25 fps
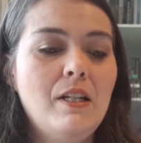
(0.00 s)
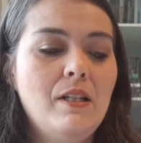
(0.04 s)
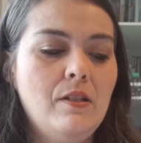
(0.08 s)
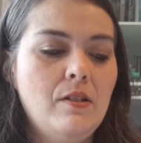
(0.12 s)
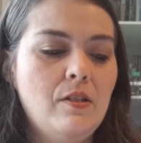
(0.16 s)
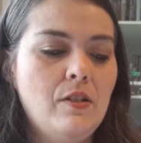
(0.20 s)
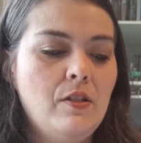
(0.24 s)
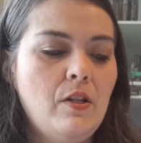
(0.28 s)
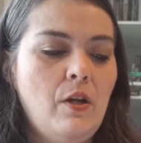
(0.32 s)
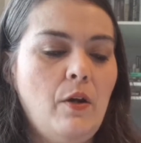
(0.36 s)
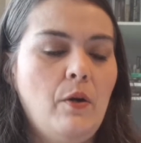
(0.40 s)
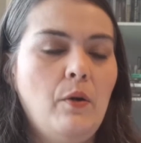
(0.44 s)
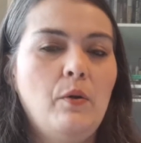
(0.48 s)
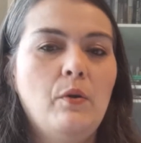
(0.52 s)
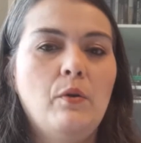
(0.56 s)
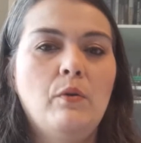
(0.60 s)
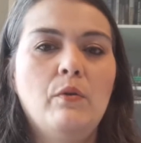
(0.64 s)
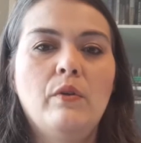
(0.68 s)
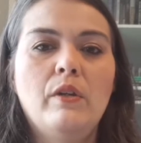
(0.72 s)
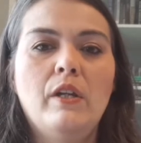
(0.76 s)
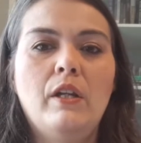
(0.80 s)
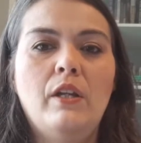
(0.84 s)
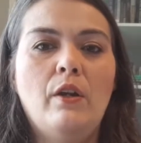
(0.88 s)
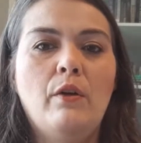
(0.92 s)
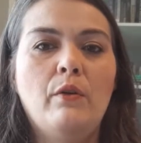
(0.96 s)
And
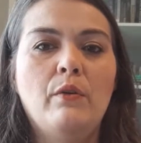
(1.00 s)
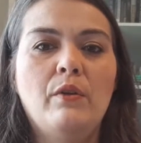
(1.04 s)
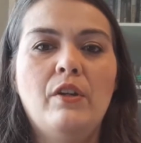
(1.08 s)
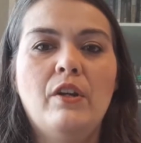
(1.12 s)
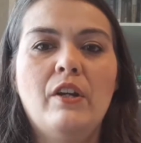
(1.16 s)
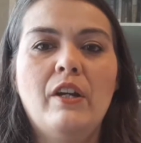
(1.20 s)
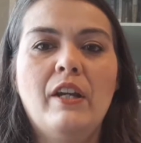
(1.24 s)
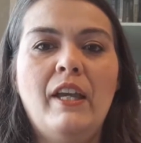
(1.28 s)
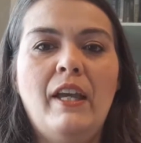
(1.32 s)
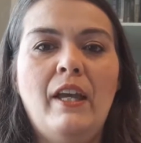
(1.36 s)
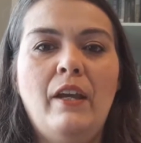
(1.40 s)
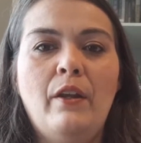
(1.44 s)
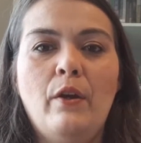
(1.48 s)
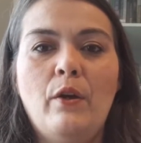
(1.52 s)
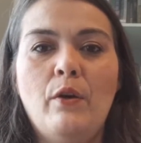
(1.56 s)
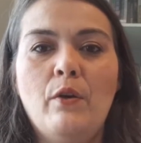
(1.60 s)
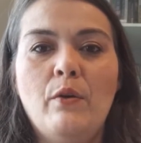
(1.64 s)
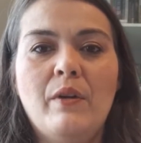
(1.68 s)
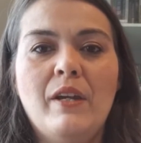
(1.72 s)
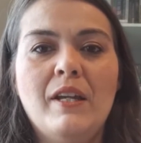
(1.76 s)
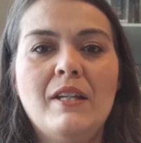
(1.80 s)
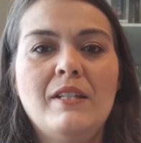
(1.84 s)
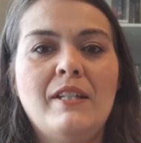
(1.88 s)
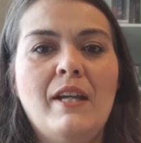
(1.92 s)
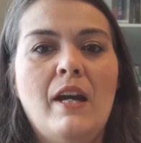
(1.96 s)
so, you know, your kiddo
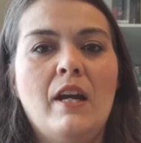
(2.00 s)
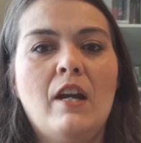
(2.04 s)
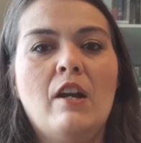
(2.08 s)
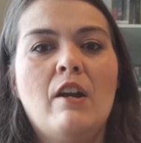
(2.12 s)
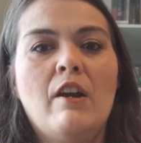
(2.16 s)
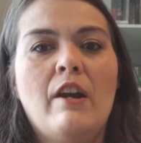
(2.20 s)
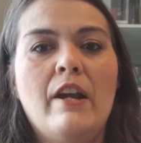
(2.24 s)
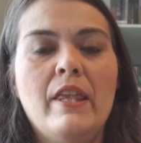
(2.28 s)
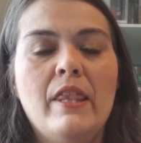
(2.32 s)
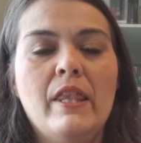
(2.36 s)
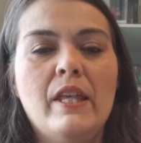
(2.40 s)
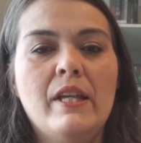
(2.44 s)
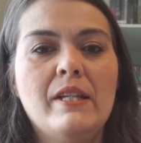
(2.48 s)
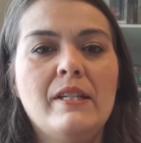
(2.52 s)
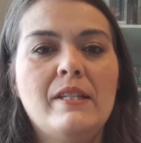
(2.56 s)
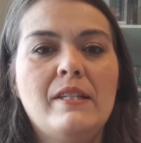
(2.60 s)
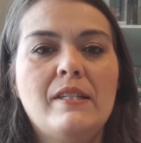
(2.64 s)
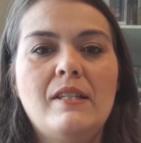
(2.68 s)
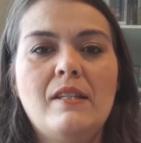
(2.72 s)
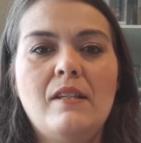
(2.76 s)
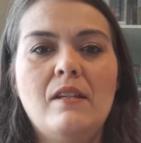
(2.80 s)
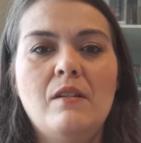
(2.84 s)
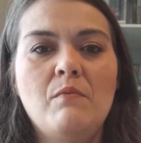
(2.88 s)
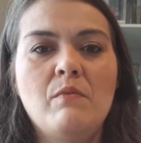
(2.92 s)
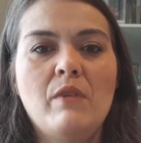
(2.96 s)
can decorate
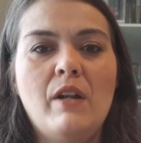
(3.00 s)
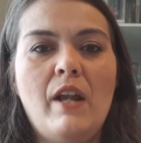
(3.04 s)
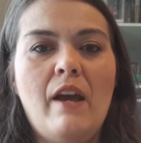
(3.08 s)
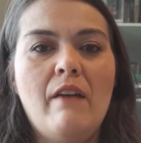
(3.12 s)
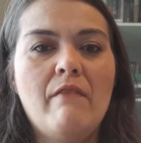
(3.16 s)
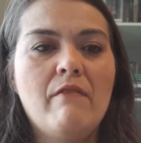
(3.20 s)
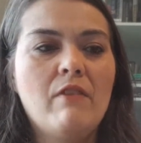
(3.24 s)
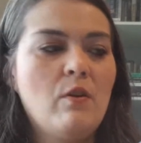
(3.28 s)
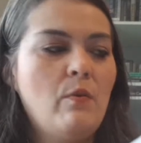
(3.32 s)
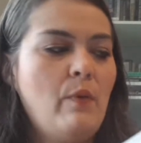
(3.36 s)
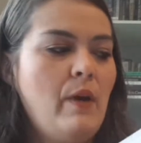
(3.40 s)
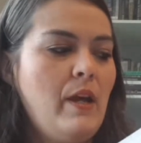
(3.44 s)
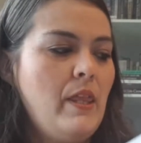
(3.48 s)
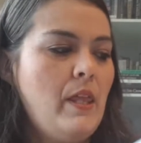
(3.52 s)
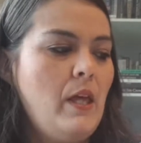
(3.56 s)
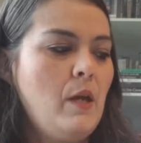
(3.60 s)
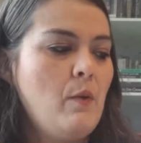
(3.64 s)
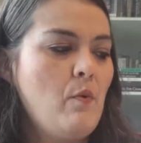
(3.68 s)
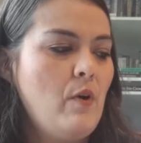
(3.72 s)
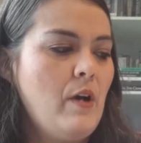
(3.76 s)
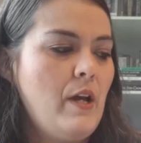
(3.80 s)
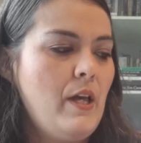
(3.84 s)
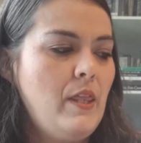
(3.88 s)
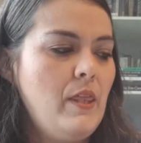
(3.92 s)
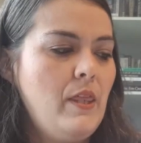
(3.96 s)
this in whatever way they
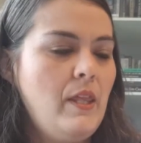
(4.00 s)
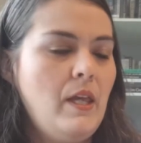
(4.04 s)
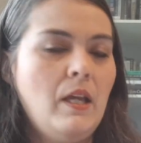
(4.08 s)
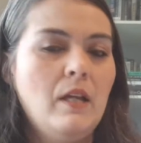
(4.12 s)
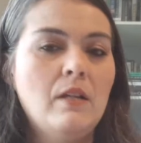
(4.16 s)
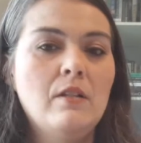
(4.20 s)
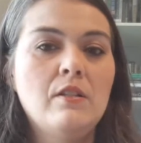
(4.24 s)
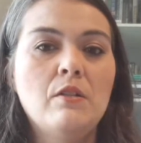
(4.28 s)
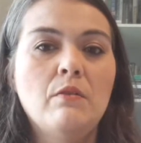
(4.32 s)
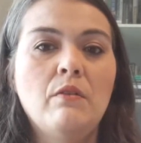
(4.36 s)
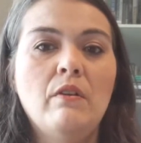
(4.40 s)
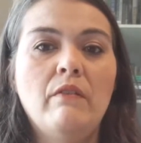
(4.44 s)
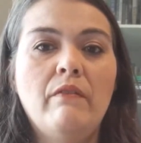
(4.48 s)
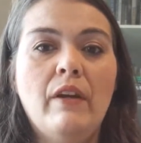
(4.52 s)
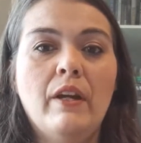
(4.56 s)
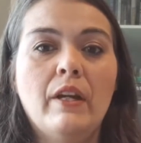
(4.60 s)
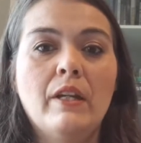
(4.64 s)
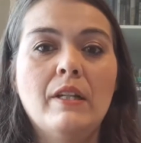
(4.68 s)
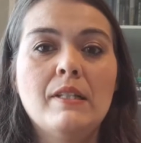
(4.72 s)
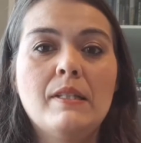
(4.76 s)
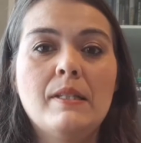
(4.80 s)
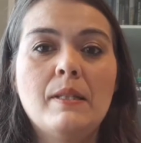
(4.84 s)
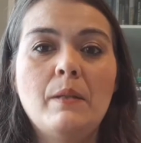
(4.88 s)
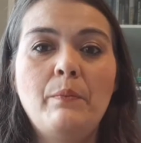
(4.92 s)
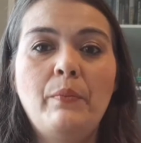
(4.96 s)
want. They can do it
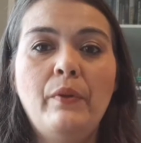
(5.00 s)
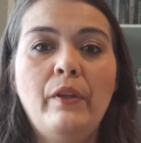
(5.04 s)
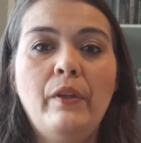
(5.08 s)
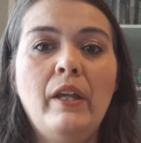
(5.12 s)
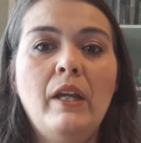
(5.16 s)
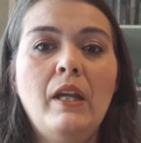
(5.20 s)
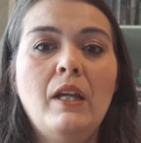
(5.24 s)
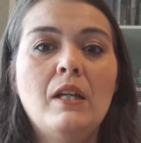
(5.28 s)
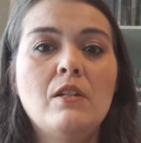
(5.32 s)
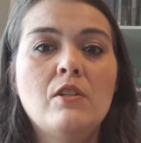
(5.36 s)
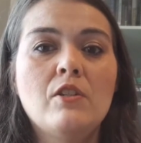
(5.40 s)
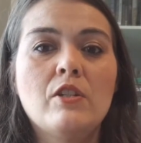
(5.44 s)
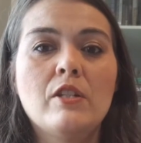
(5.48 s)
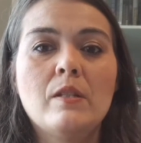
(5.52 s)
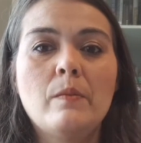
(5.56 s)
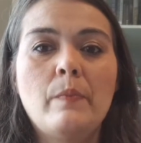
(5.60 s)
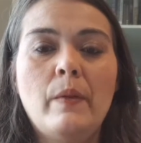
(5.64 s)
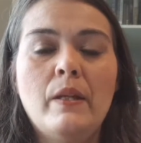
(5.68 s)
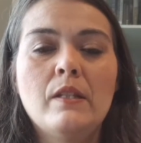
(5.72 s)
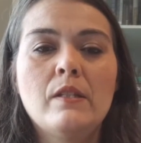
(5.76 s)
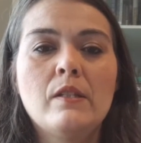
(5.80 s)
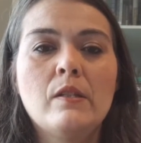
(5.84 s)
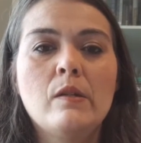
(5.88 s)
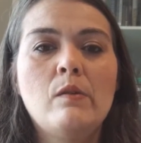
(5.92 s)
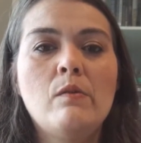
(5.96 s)
very simply and just
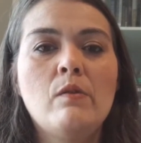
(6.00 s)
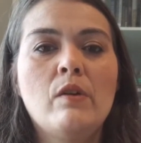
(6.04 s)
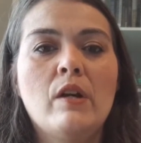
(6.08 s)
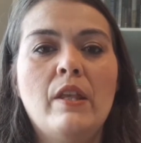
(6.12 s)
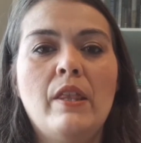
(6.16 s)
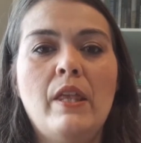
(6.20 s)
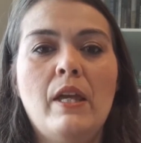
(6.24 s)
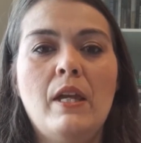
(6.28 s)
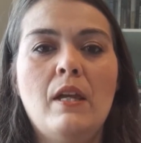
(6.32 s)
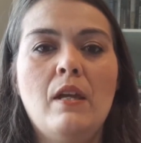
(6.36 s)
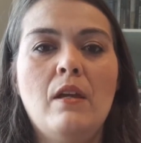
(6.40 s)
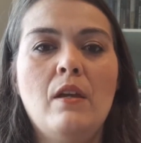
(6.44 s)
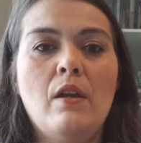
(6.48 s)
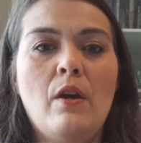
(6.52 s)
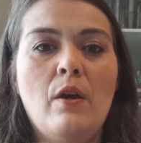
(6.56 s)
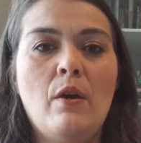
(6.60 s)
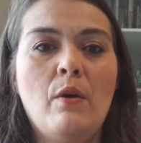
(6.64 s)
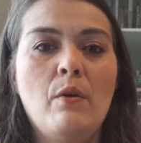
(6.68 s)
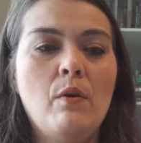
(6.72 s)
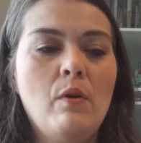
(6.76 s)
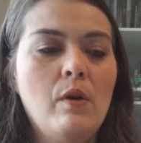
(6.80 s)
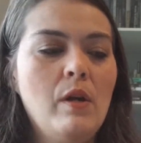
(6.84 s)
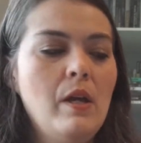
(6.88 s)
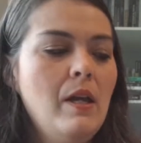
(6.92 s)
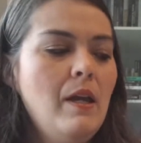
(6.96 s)
pencil, or they can
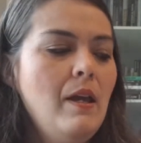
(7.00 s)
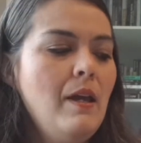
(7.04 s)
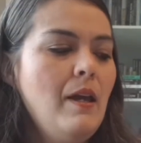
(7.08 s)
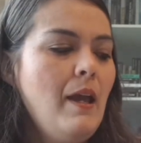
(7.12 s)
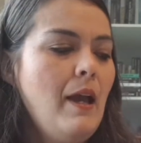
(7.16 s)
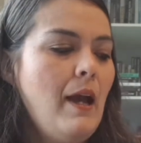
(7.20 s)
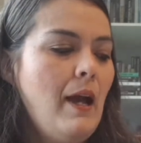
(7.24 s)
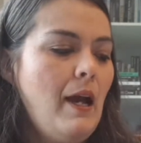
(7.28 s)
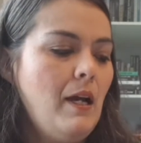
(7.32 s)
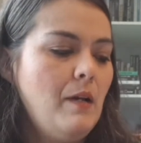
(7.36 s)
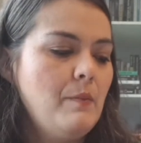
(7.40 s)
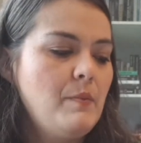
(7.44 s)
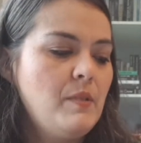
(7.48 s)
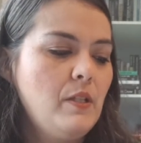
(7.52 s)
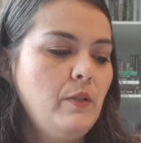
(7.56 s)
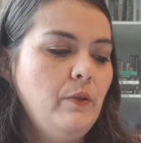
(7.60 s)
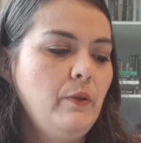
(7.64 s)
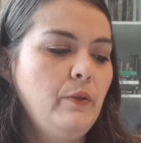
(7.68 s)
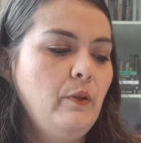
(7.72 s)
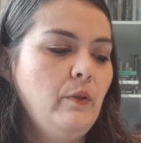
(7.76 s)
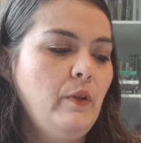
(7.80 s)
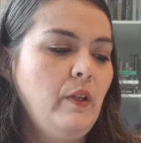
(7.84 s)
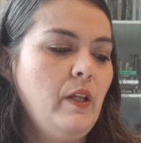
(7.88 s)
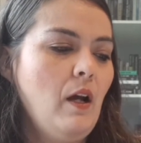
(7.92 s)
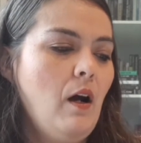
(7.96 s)
go
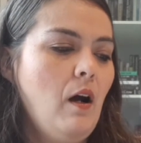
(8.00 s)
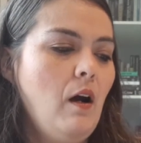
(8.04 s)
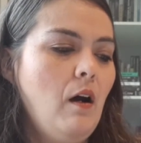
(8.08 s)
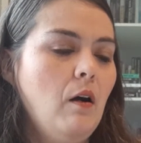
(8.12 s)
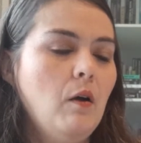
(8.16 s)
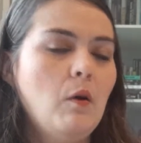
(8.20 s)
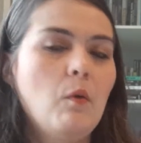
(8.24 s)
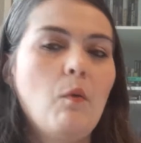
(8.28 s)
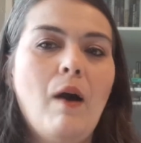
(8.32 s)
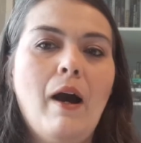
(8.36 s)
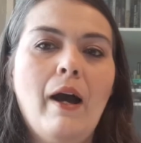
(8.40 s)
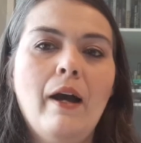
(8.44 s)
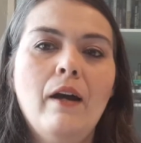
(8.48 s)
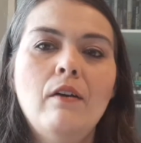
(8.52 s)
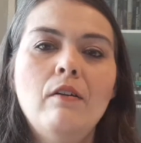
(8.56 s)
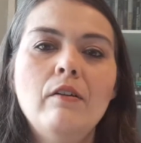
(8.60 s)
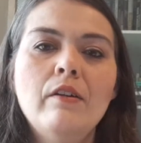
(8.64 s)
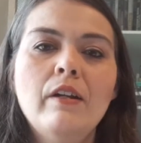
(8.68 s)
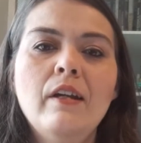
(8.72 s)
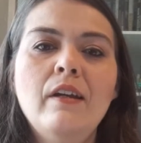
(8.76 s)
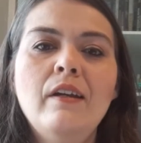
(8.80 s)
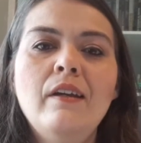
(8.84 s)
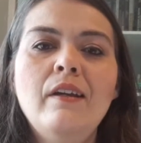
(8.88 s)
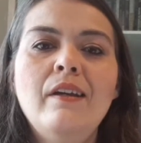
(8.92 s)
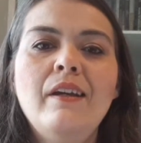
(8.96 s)
absolutely hog wild
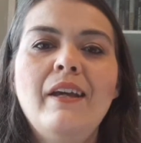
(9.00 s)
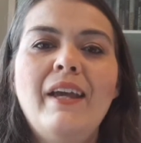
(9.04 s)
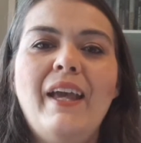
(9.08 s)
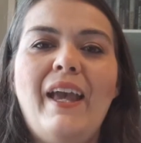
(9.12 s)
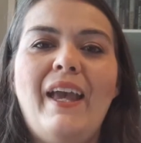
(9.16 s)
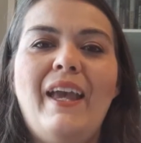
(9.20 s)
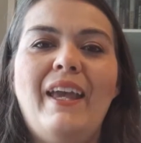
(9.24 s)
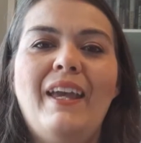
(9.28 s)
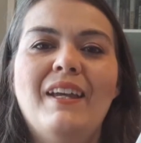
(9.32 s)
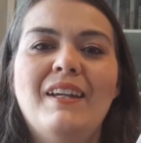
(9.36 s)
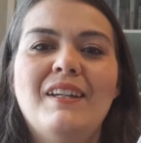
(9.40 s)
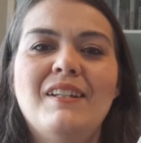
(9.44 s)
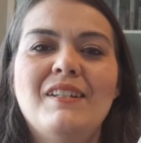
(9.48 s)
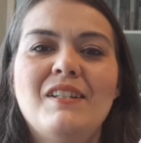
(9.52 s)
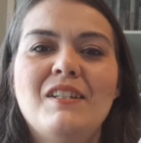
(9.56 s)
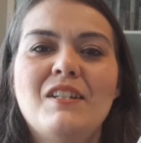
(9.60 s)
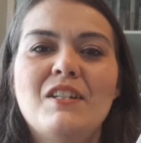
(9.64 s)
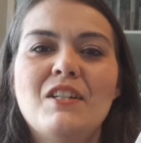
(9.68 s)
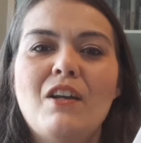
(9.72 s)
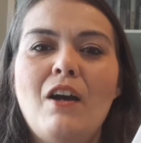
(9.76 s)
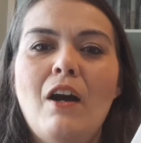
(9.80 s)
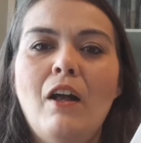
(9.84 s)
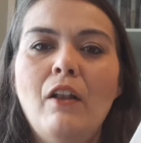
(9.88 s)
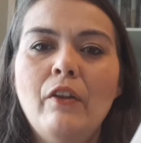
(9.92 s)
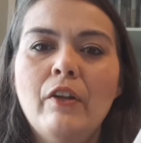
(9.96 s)
and
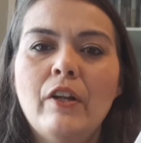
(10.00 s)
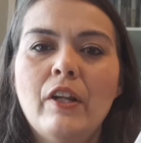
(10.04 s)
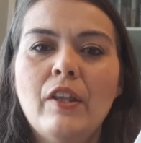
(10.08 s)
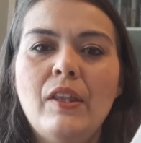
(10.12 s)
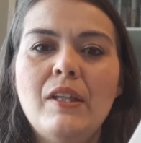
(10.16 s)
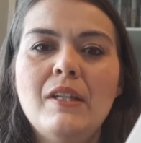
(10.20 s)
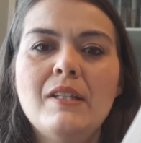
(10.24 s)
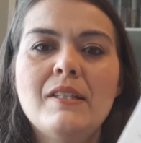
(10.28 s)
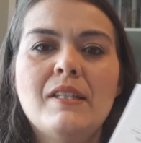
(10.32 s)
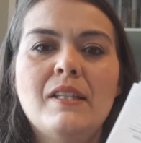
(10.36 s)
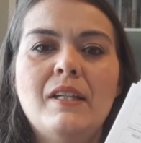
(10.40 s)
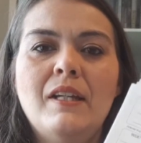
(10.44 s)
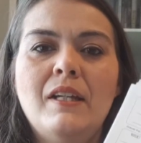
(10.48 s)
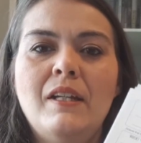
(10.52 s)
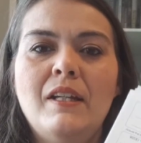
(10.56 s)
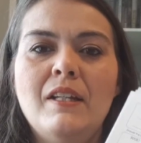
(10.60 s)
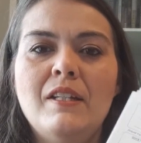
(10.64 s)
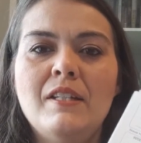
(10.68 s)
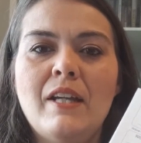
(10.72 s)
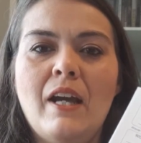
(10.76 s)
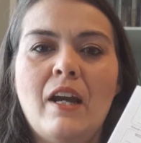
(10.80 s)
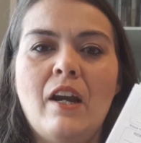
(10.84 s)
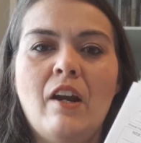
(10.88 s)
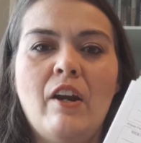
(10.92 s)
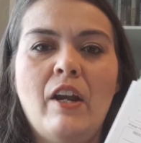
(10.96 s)
color things in and
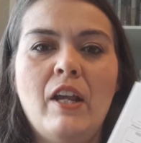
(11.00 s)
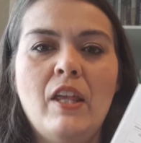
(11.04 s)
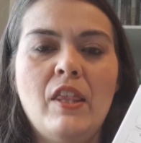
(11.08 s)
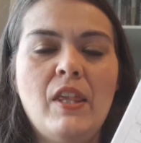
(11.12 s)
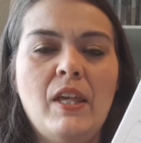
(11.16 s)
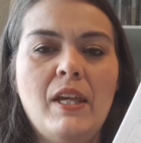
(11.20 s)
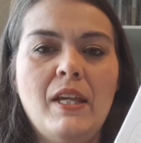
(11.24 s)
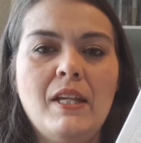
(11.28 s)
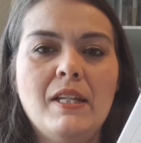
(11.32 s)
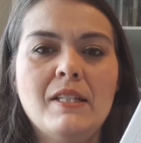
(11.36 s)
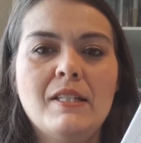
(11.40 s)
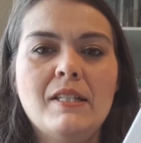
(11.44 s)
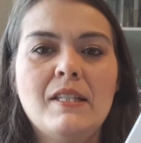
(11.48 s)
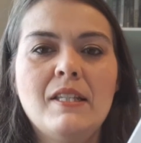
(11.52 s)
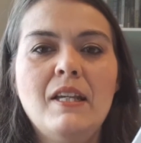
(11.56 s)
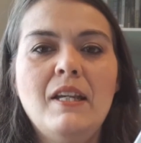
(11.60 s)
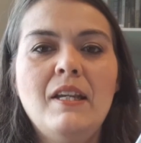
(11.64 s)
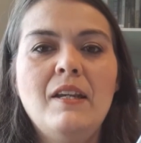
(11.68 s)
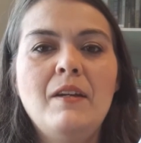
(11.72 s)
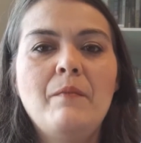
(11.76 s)
decorate things.